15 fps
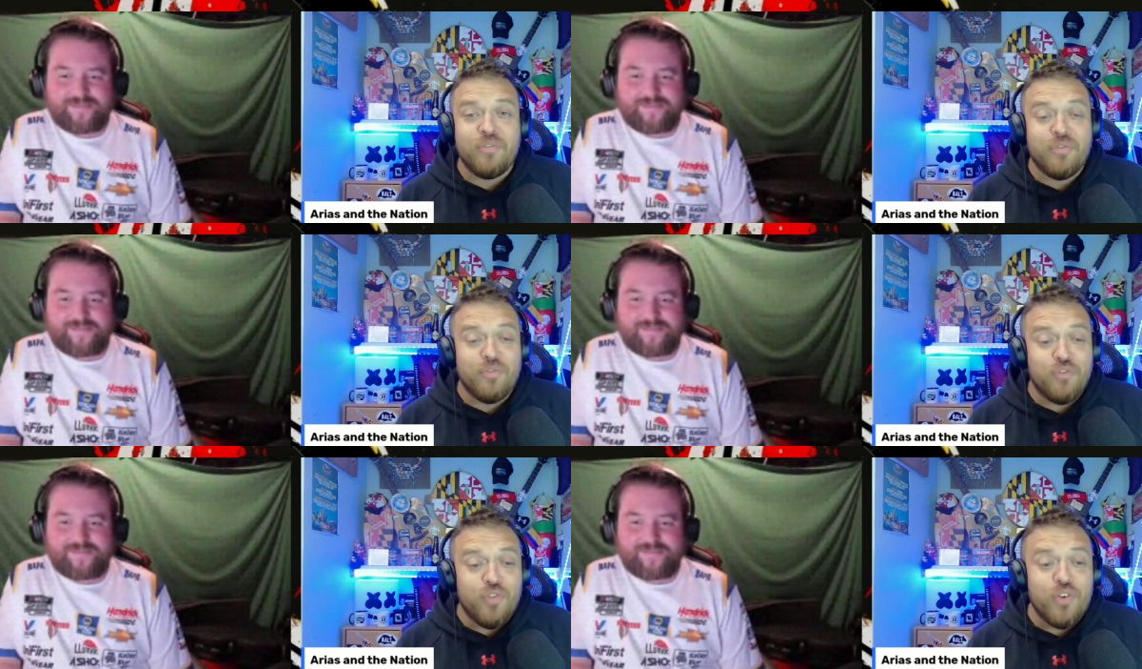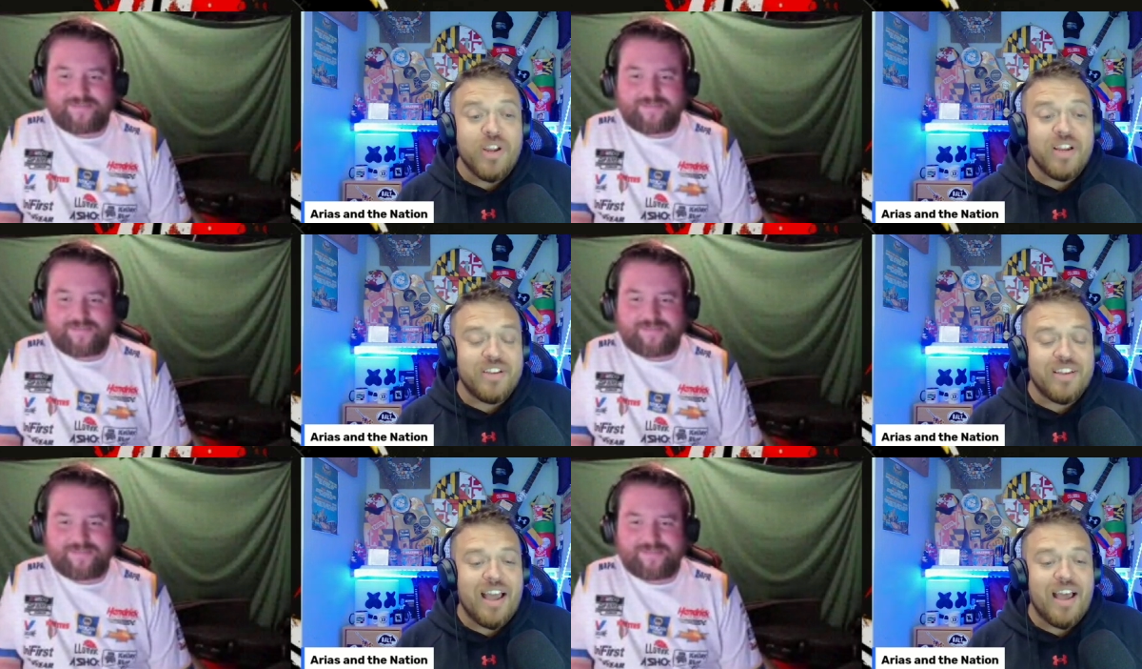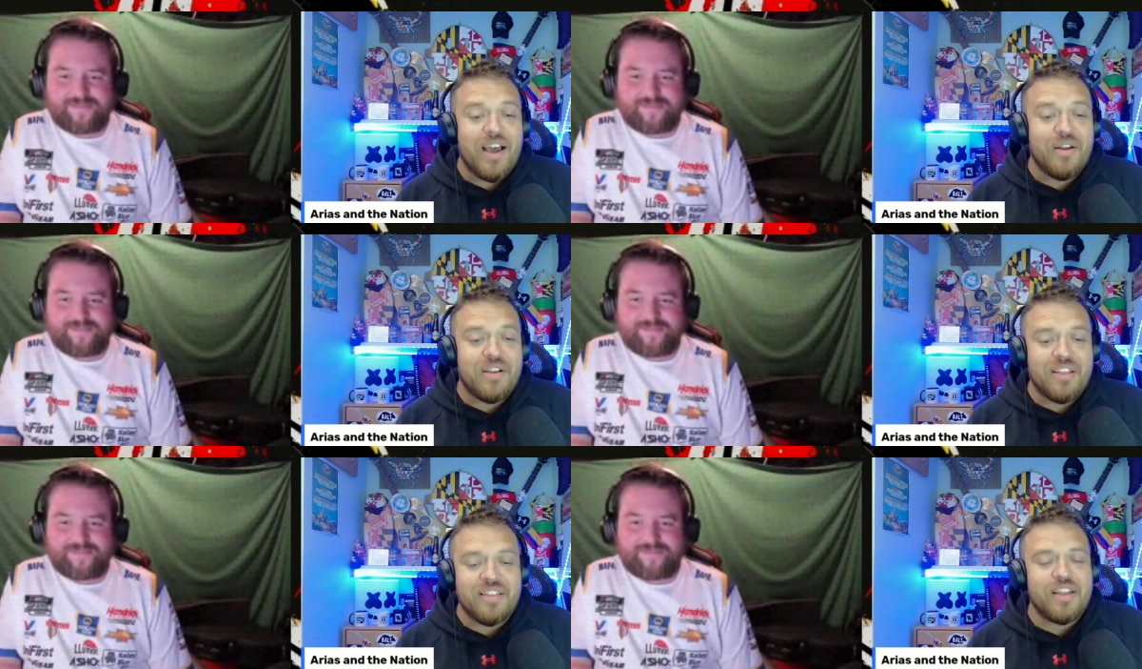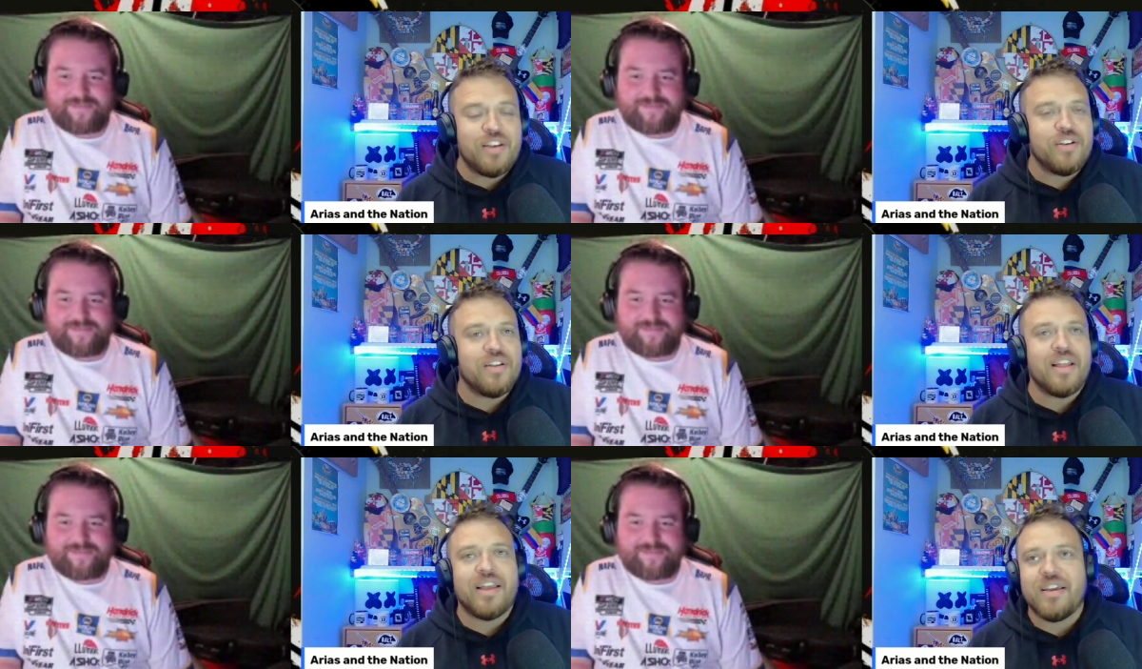Speaker 1: and freaked out, and
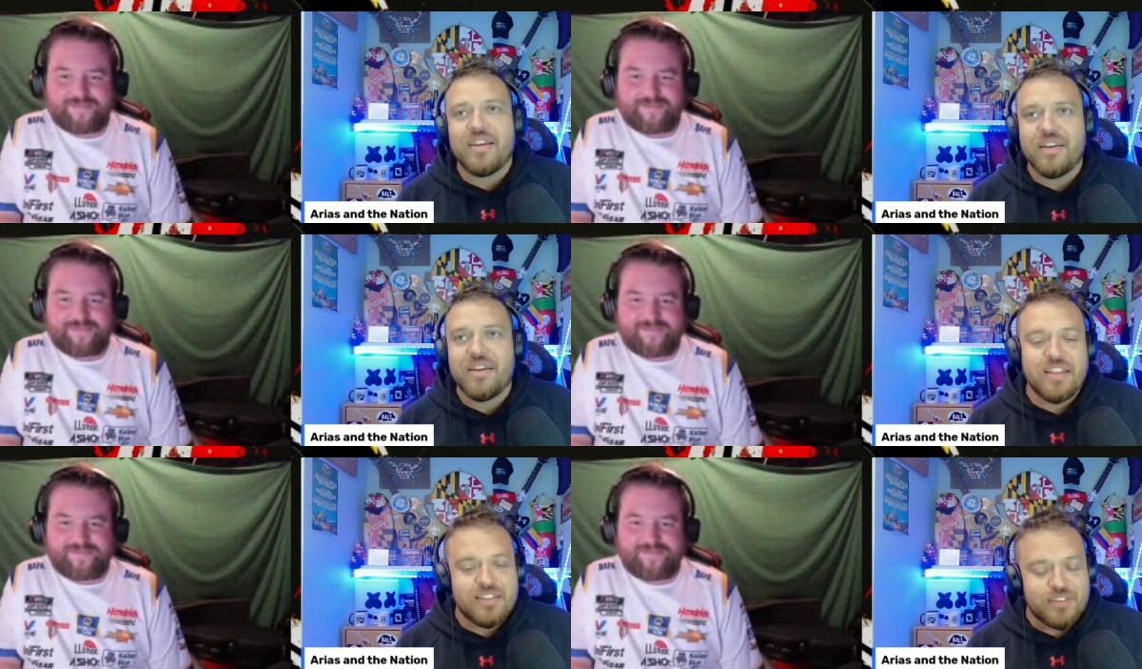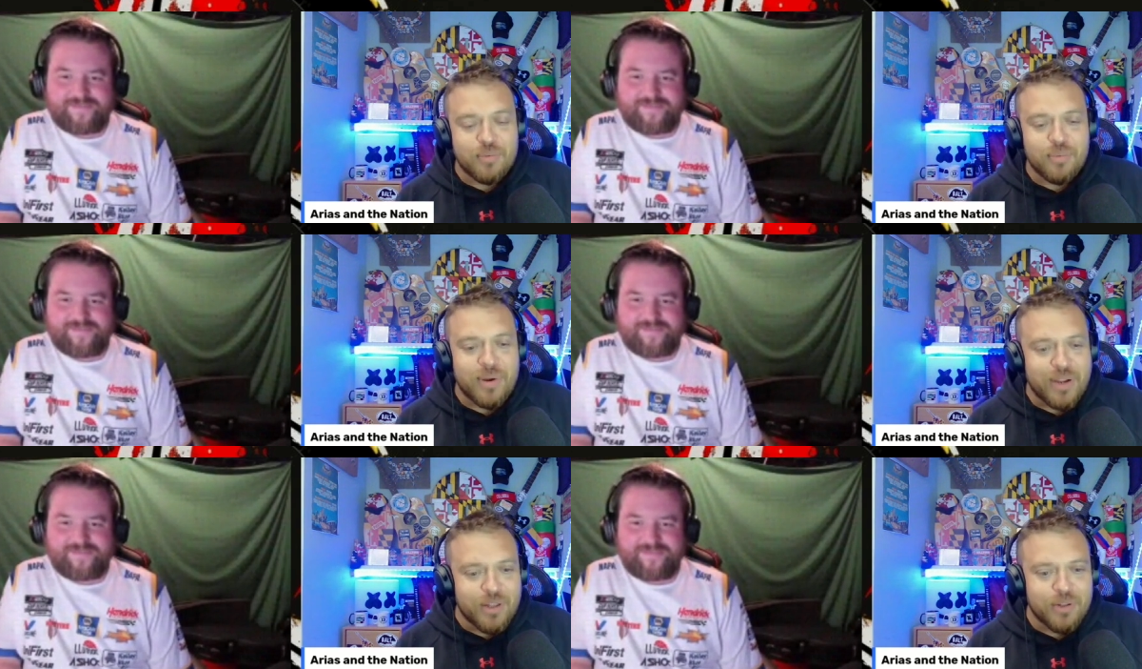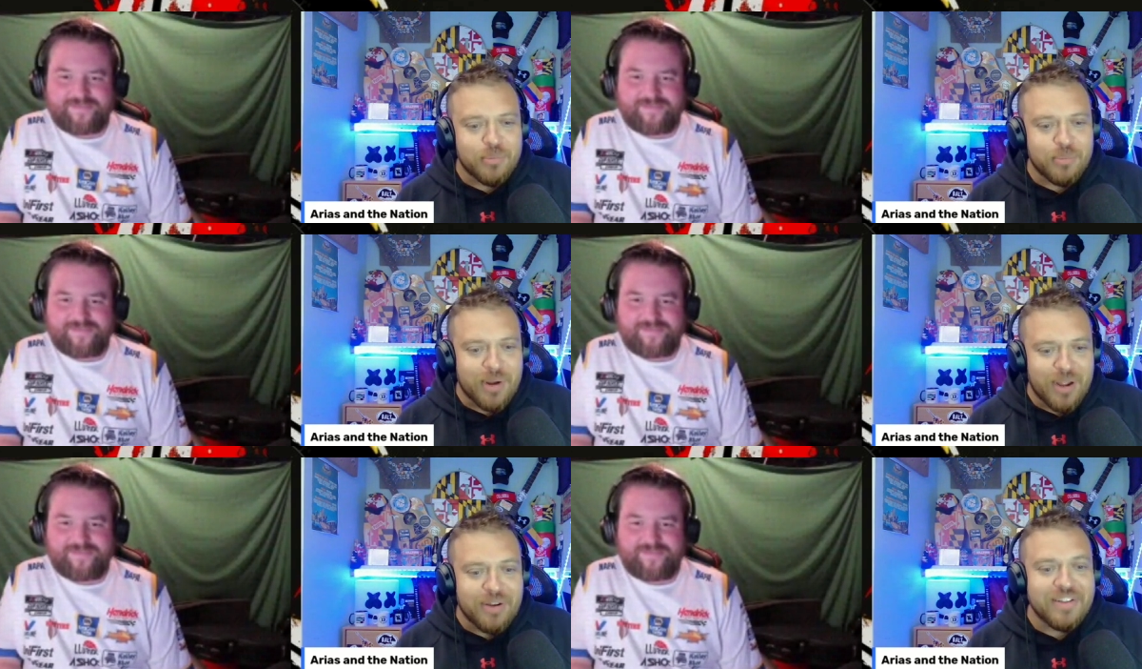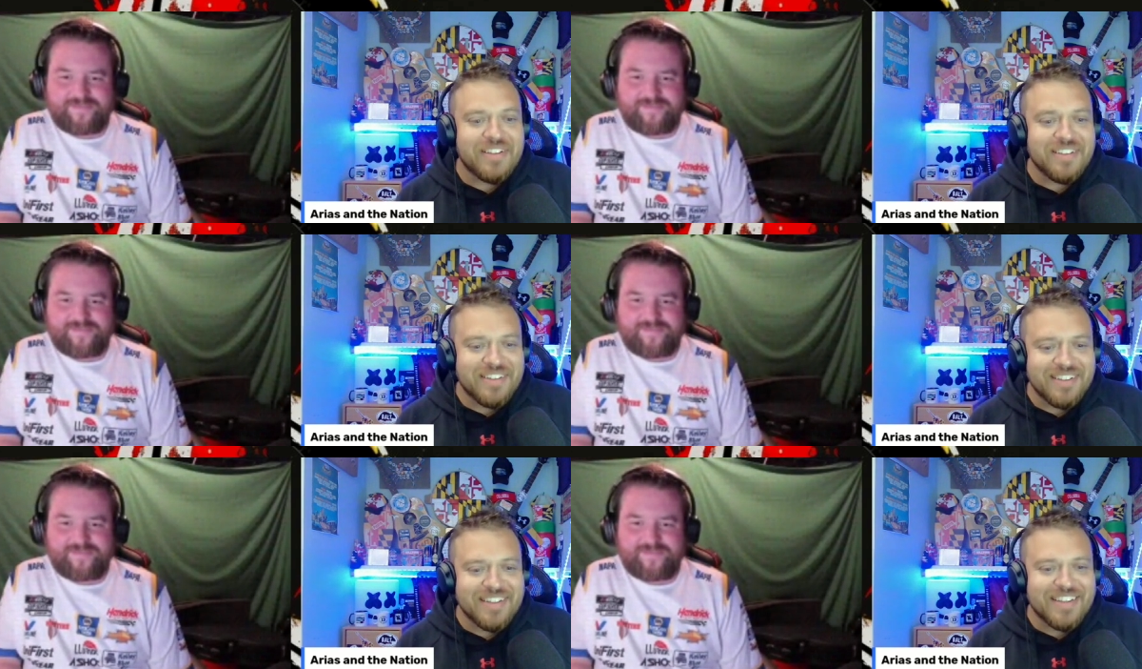then you're like, it's a regular
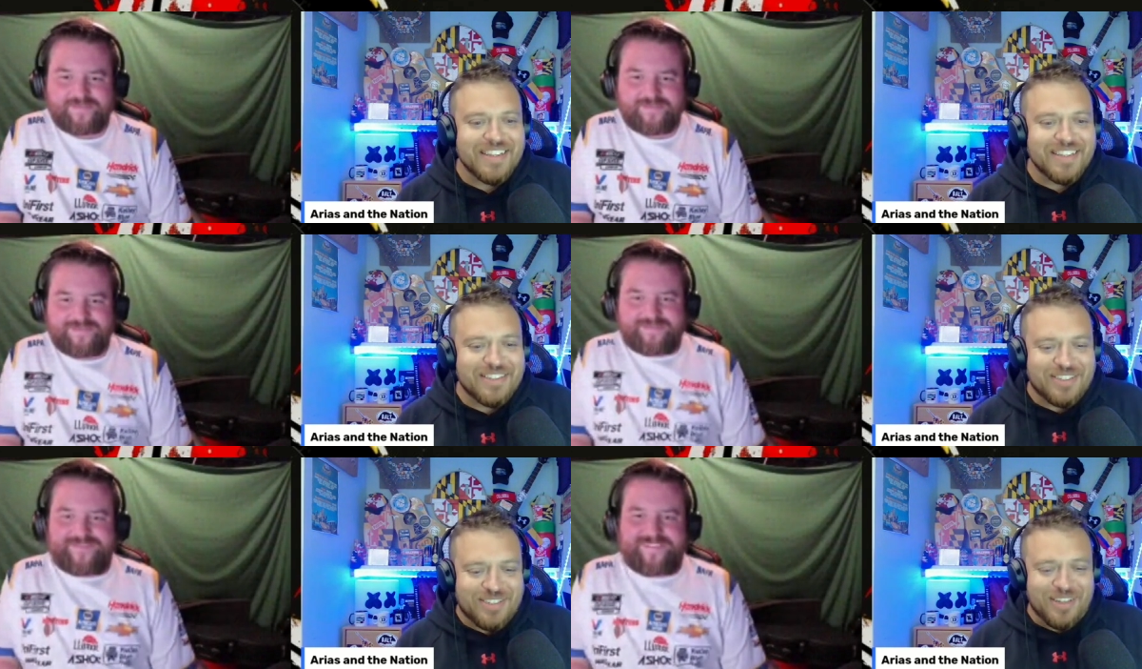brownie, and